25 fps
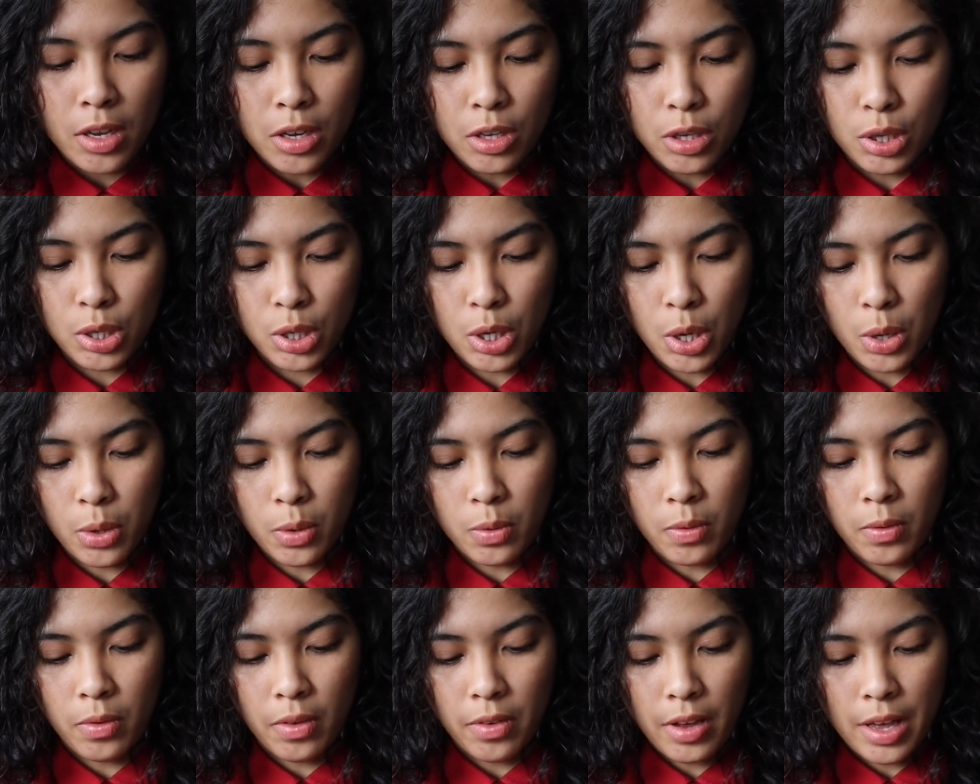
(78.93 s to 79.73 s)

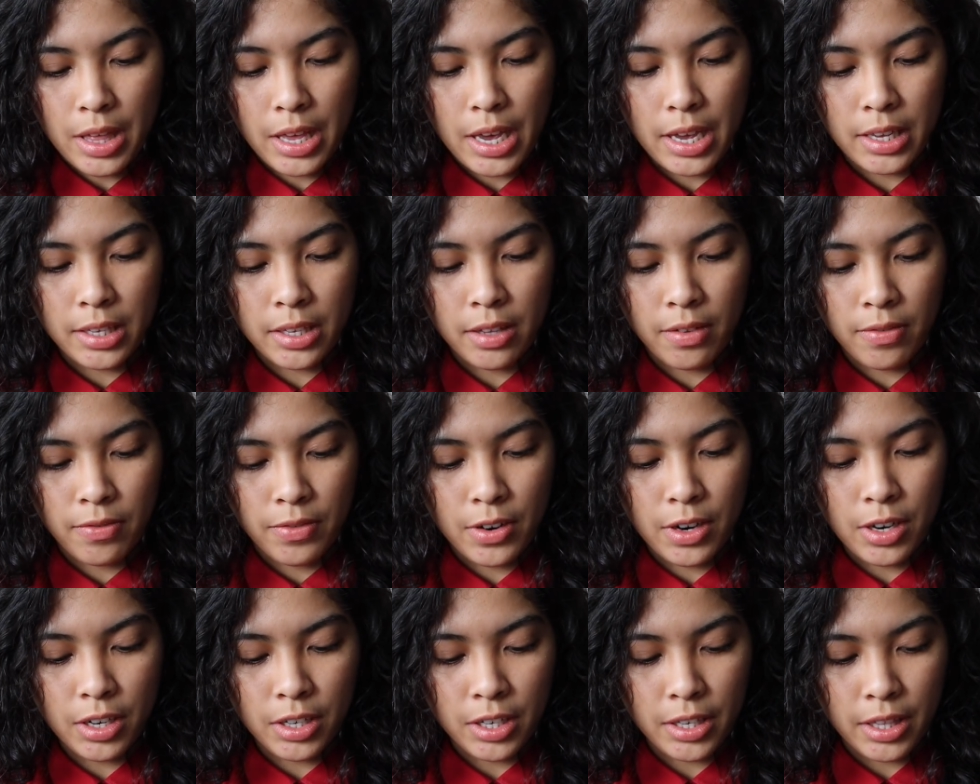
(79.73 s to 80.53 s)
So I guess the
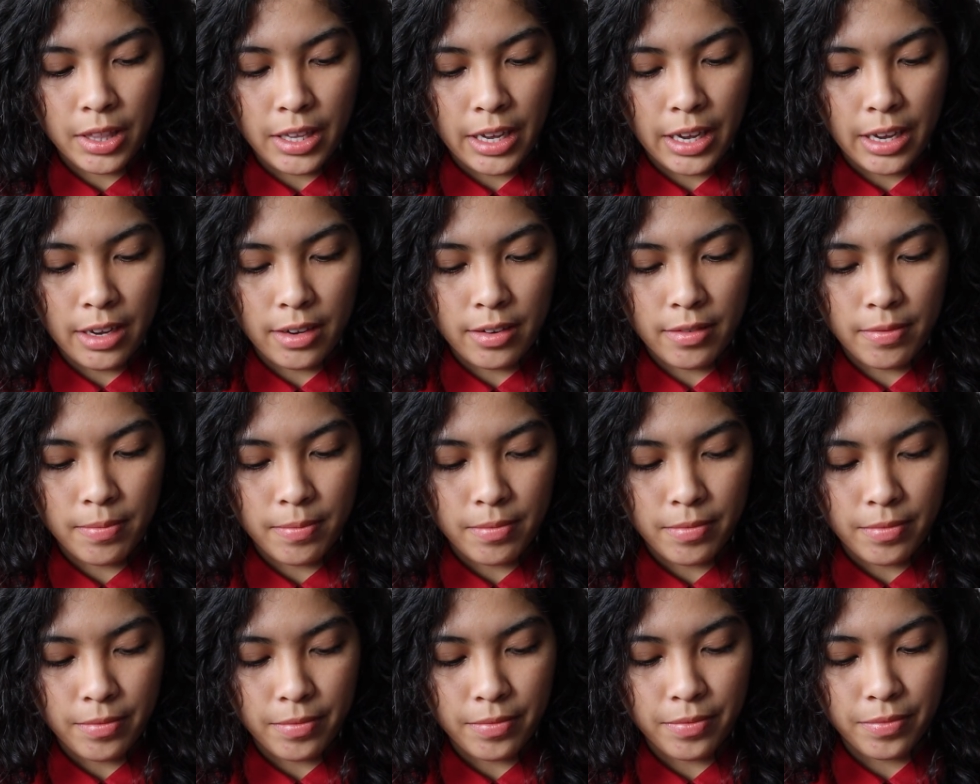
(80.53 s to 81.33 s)
first thing,
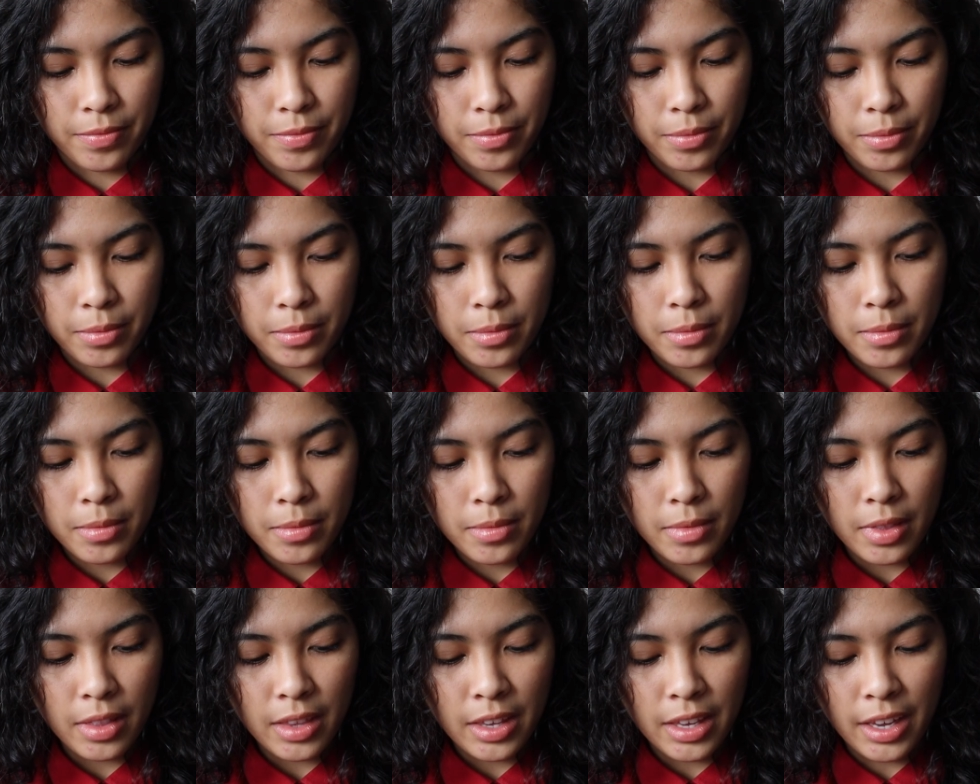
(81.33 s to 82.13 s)

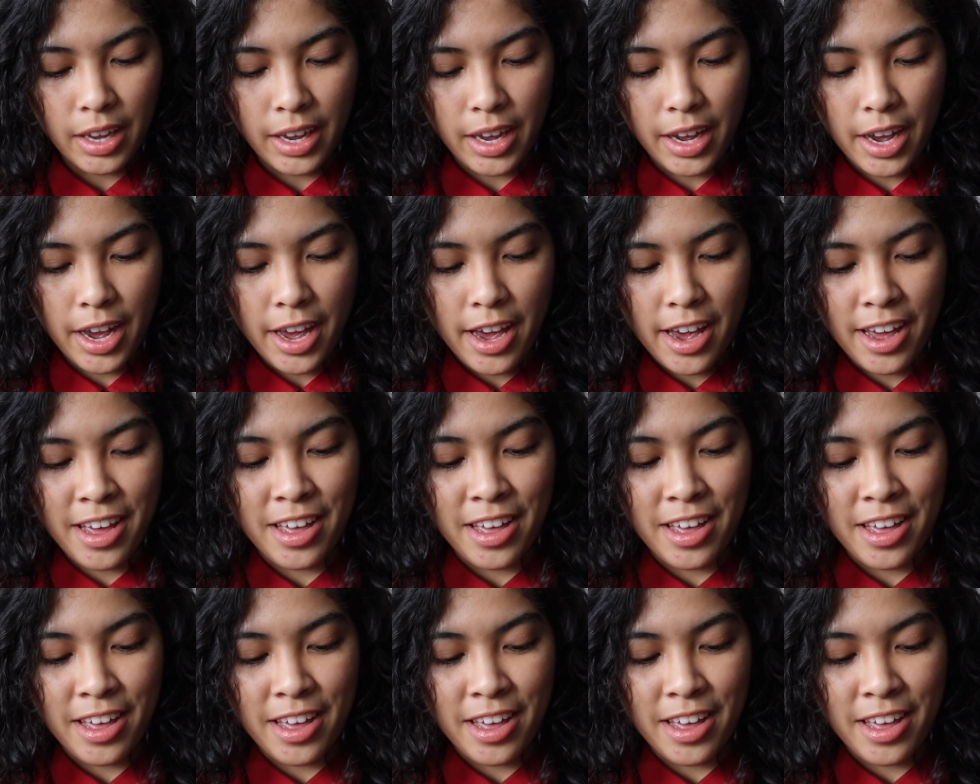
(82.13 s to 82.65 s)
uh,